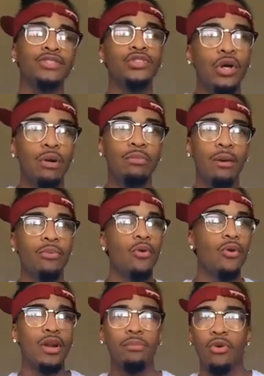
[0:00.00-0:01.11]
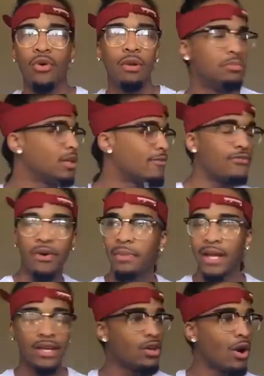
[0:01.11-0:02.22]
So I'm going. I'm looking for him. I'm
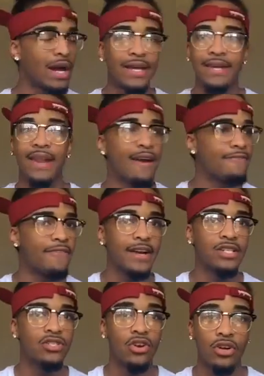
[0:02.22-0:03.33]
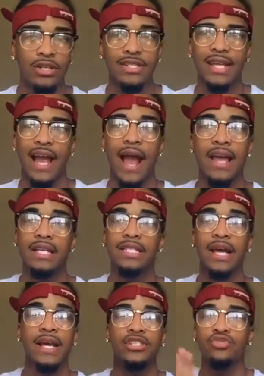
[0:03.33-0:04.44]
like, yo, I cannot find this girl. Because it's
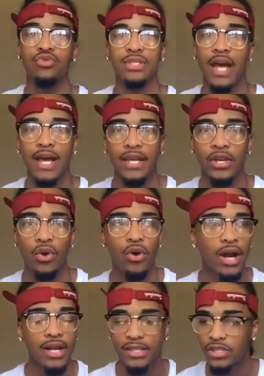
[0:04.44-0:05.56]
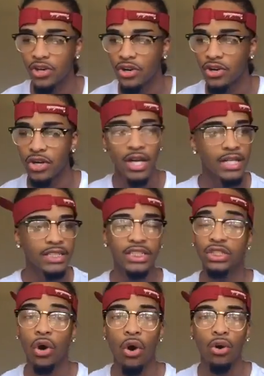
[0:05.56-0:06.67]
like as soon as I hit the door, I hit the turn,
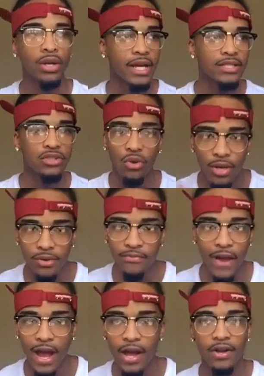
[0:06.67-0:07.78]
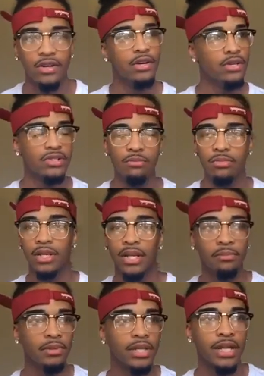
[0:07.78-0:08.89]
she's gone. Like, there's nowhere to find her. So I'm looking.
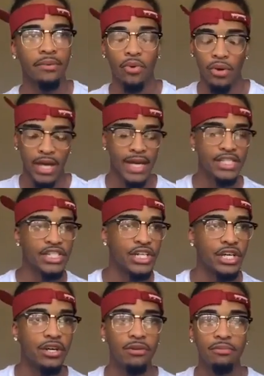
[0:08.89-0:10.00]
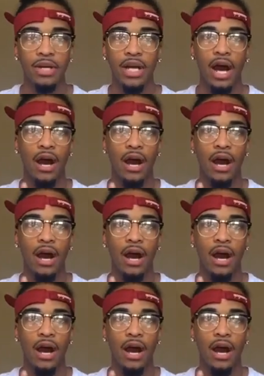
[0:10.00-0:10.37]
I'm going to H&M.